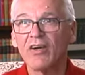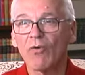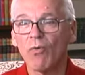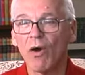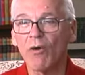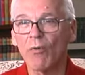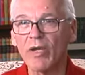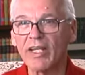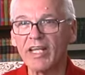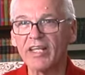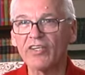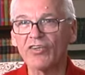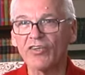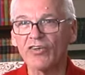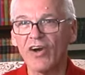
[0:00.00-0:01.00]
What we
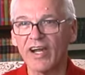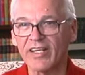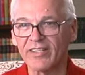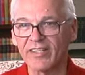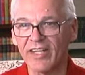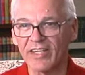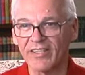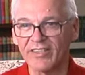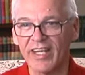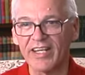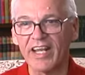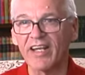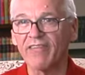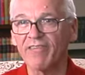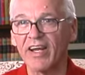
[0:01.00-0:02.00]
need to do is
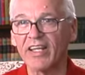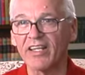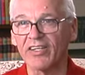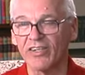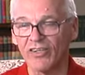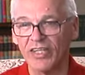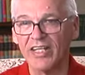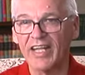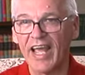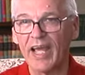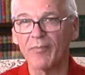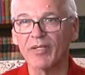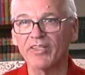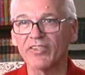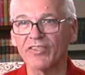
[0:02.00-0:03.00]
identify the good
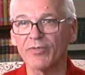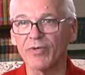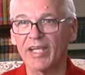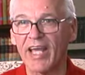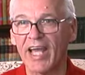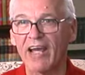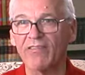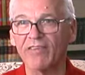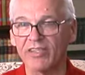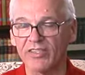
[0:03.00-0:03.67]
habits that we have,